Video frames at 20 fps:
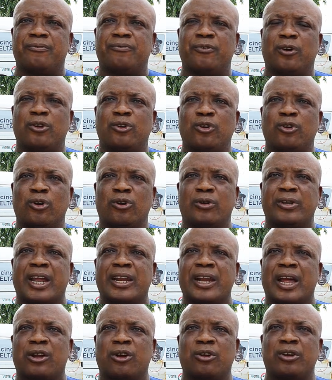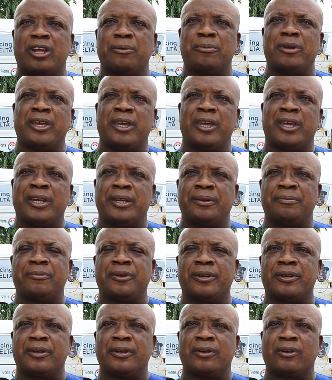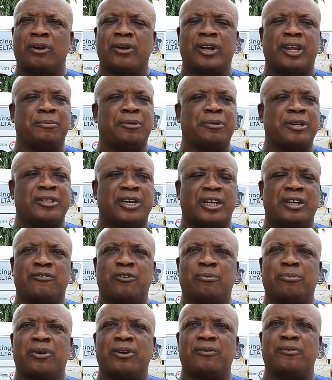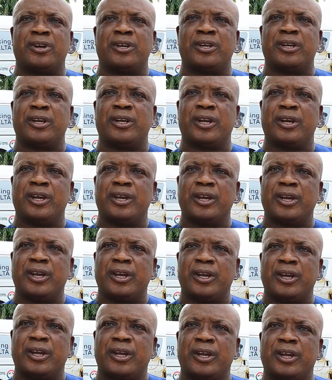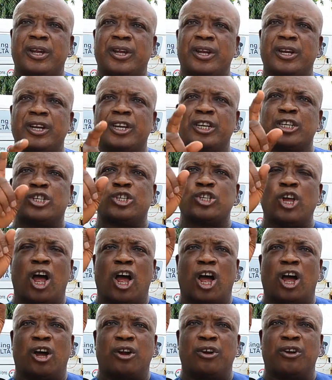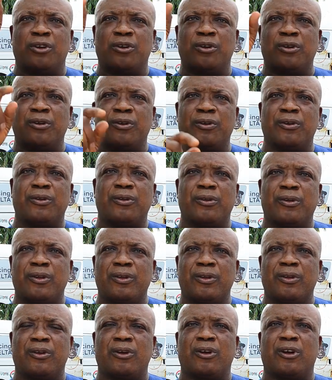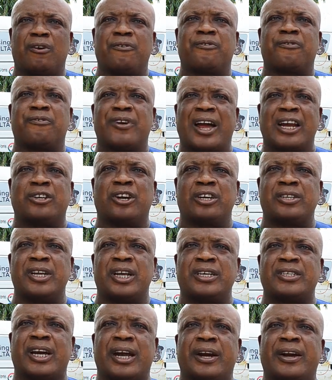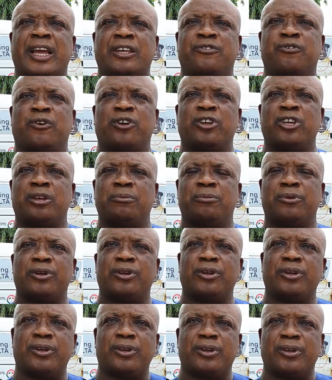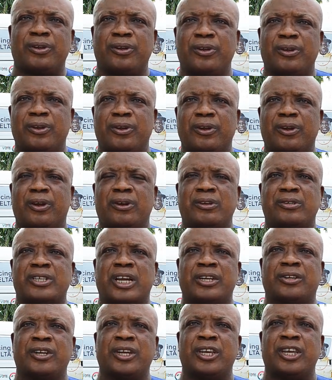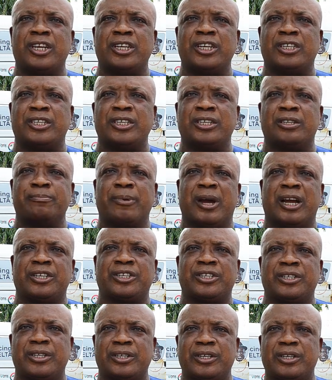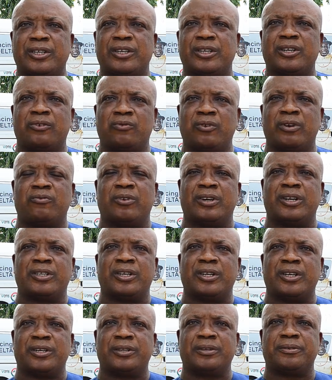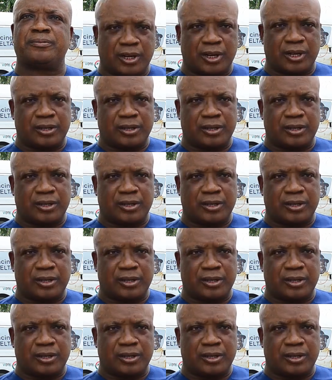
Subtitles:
for those that are condemning Sheriff Oborevwori, the sun of righteousness shall rise for him on Saturday, 18th March, 2023.